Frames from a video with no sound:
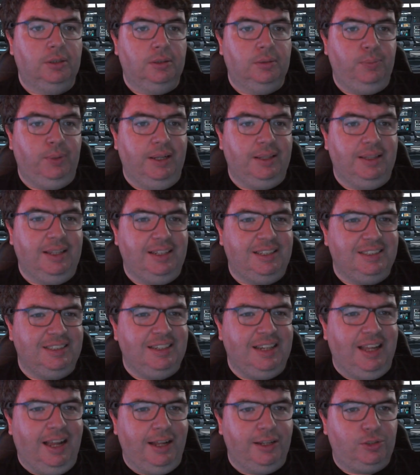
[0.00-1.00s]
but that's
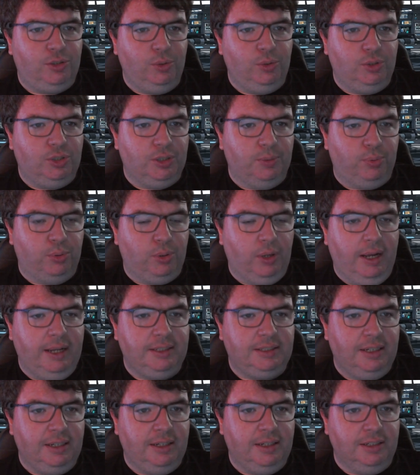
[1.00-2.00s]
not too
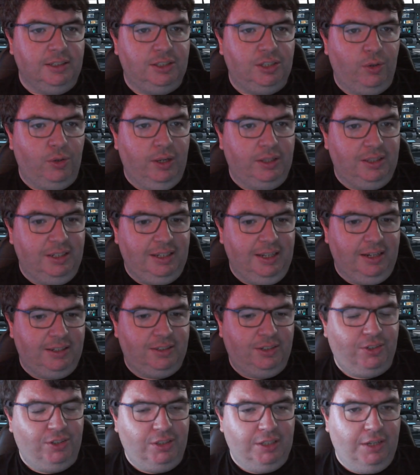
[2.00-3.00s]
surprising considering the
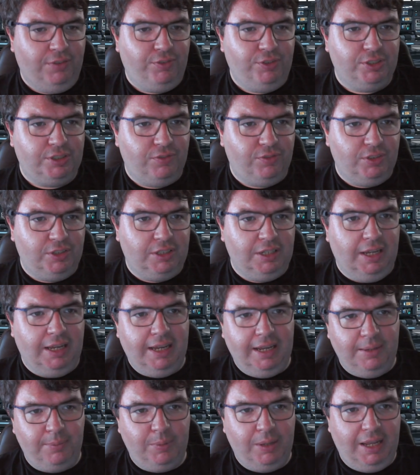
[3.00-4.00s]
technical levels of the
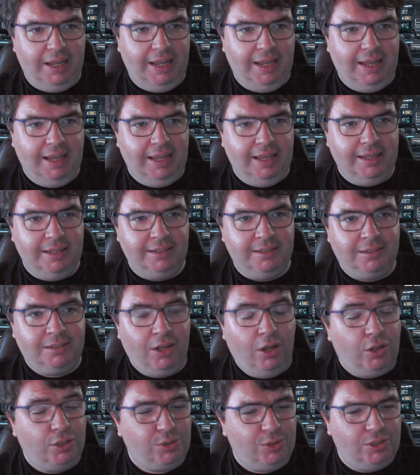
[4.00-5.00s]
time and
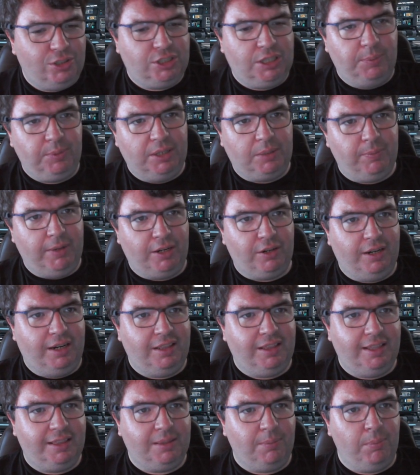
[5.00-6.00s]
also the subject matter. I
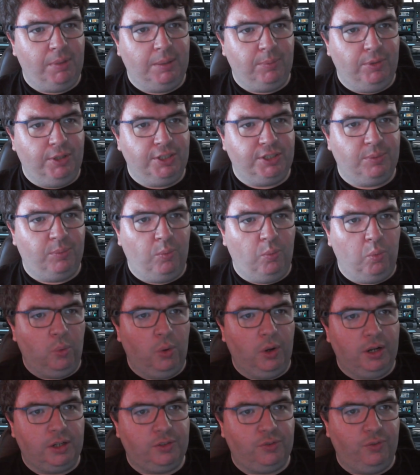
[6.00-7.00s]
think the minimalism
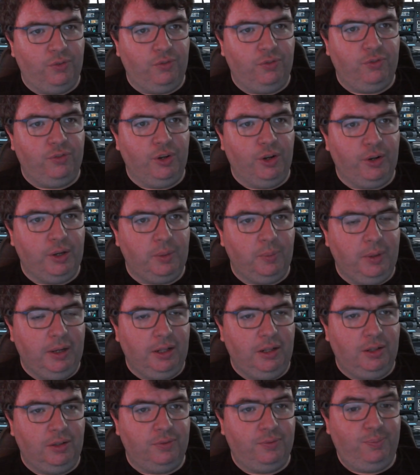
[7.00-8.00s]
worked very
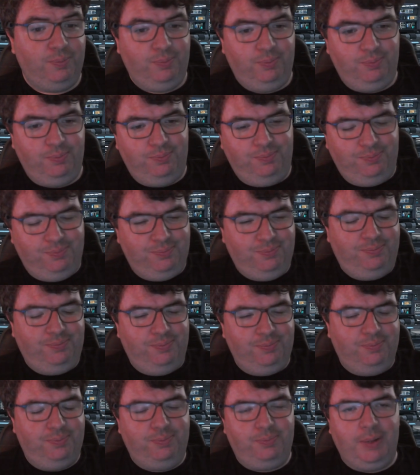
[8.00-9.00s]
well
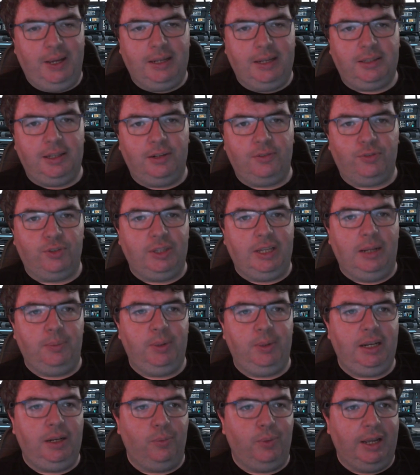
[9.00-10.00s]
back then for that.
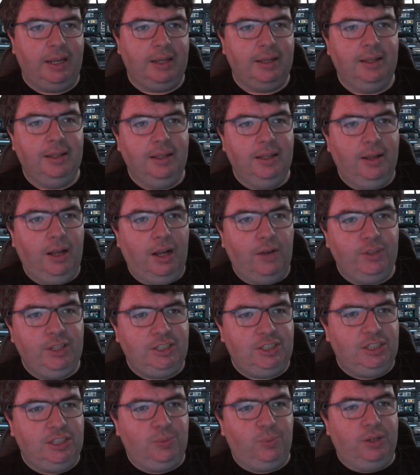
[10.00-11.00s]
But anyway, remember
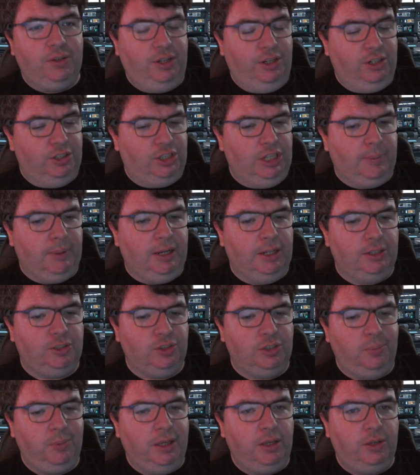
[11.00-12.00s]
this is where you're talking about
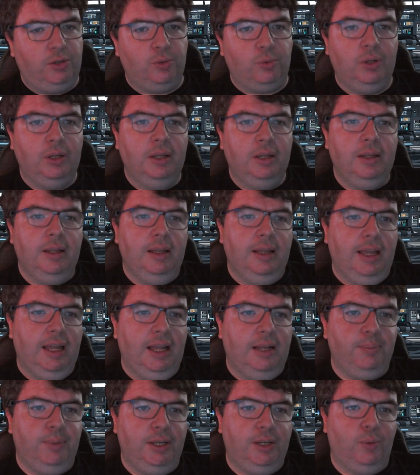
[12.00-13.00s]
Hatsune Miku
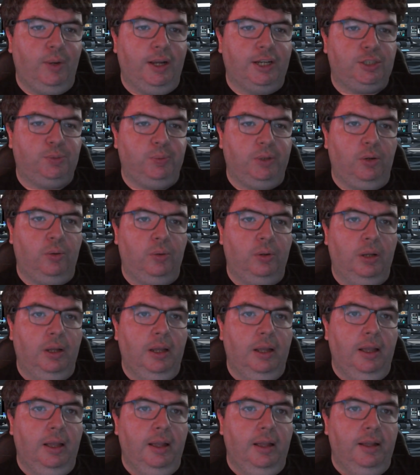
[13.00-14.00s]
and Miku Expo.
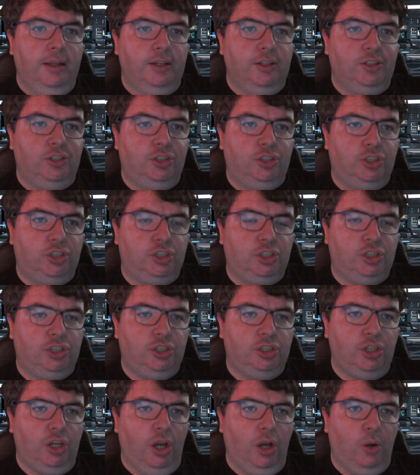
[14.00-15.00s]

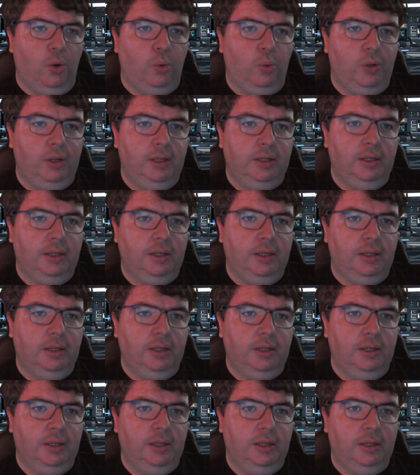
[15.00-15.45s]
So